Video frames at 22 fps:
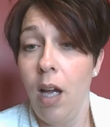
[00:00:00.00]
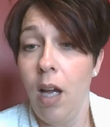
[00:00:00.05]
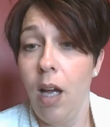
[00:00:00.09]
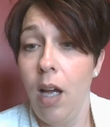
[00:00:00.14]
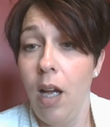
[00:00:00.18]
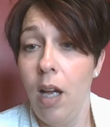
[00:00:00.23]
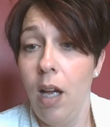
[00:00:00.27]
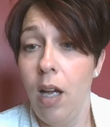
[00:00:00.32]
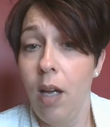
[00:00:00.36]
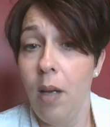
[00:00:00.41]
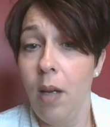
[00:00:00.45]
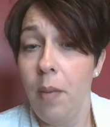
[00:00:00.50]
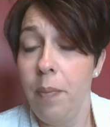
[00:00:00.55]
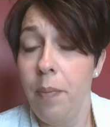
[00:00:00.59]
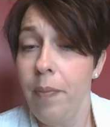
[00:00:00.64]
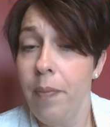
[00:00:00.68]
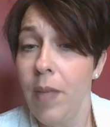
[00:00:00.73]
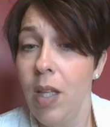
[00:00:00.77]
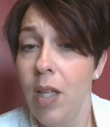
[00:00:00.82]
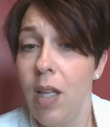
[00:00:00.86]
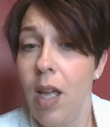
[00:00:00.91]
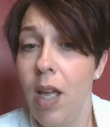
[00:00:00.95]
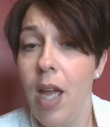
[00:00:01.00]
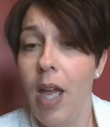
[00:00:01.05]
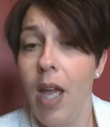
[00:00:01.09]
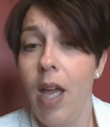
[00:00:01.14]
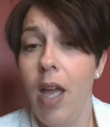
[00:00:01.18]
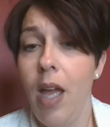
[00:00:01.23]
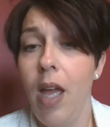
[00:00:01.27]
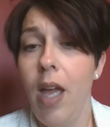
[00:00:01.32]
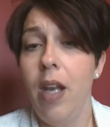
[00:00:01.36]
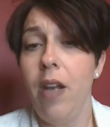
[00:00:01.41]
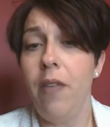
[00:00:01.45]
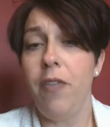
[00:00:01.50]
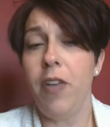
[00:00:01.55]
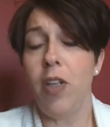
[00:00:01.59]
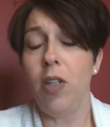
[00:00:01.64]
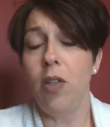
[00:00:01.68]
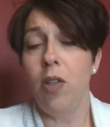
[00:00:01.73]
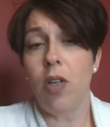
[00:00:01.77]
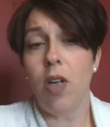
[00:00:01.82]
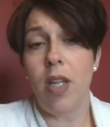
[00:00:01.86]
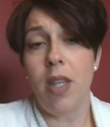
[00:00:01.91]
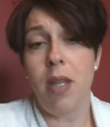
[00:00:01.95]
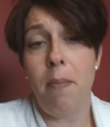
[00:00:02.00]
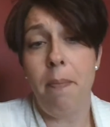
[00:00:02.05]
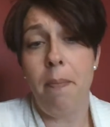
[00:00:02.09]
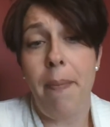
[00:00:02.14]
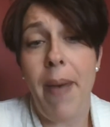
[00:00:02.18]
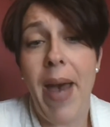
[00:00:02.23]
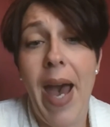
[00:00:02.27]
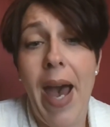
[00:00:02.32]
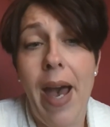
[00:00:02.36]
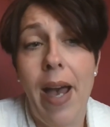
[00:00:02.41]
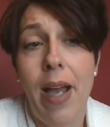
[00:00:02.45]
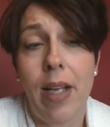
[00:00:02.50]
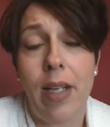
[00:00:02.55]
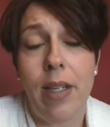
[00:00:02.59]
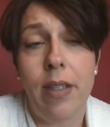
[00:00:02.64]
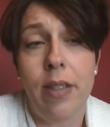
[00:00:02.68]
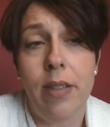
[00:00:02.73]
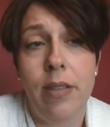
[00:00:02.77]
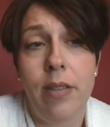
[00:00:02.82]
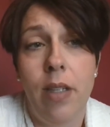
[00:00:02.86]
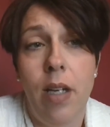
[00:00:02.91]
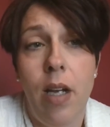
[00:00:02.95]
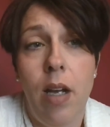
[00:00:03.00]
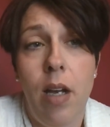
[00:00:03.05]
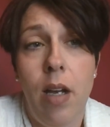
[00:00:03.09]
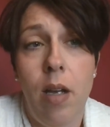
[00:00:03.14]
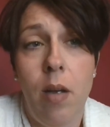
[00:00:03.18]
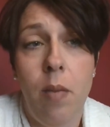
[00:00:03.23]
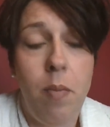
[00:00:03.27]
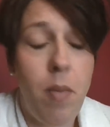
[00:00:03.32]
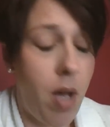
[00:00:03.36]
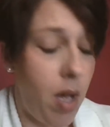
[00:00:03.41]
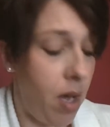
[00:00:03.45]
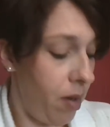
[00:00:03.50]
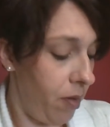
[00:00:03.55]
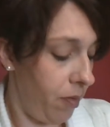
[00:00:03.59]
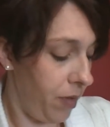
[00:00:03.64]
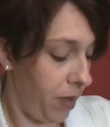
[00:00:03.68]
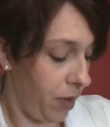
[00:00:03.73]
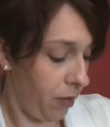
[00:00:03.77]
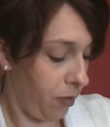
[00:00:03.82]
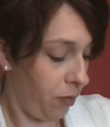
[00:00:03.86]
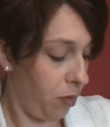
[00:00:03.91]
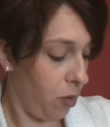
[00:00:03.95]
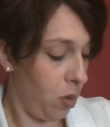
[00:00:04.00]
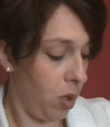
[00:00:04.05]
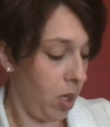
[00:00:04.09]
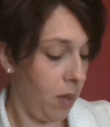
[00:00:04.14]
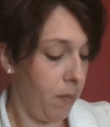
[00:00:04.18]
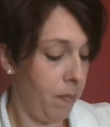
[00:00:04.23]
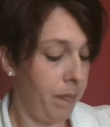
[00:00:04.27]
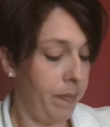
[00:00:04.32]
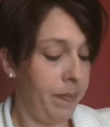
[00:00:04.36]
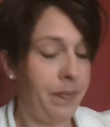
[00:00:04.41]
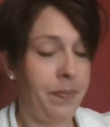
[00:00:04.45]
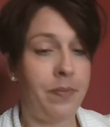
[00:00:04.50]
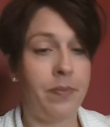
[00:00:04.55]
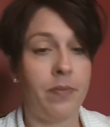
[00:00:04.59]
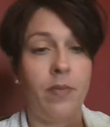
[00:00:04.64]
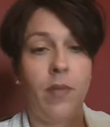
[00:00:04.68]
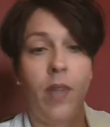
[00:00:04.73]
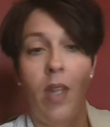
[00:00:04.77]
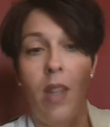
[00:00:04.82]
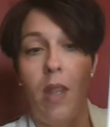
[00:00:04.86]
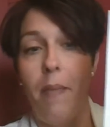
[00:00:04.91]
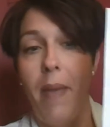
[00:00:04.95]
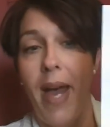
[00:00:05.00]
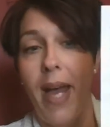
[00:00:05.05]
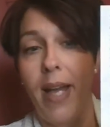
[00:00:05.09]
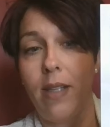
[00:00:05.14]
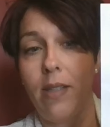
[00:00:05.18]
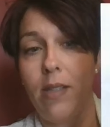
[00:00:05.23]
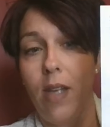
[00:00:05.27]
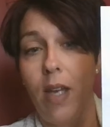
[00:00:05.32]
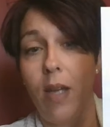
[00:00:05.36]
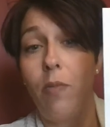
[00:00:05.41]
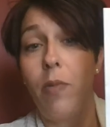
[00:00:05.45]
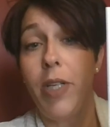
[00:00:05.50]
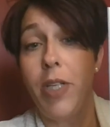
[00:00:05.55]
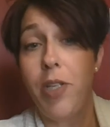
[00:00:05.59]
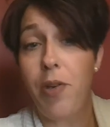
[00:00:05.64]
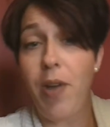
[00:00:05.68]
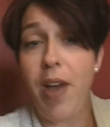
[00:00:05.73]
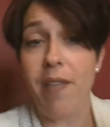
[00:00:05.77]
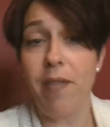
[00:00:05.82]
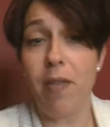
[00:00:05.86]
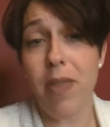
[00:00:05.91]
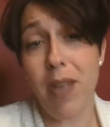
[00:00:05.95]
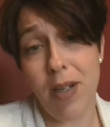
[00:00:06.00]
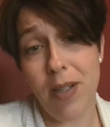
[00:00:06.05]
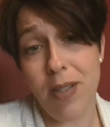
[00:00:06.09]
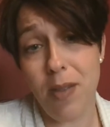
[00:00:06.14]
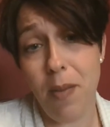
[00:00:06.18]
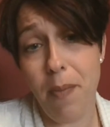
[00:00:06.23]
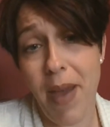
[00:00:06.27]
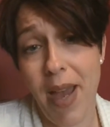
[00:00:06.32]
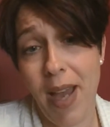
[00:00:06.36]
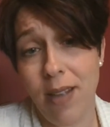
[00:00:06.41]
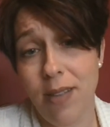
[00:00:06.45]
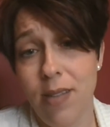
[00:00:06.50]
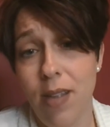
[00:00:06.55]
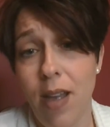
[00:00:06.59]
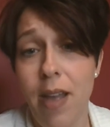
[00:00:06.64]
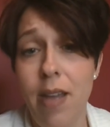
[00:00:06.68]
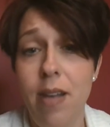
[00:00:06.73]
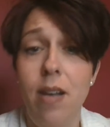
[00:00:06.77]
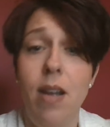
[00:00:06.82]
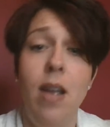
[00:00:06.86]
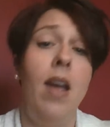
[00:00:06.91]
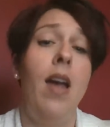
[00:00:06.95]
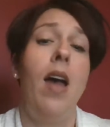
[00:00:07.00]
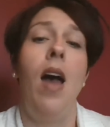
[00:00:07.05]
And if you look on the back of your form, the backside, there is a backside.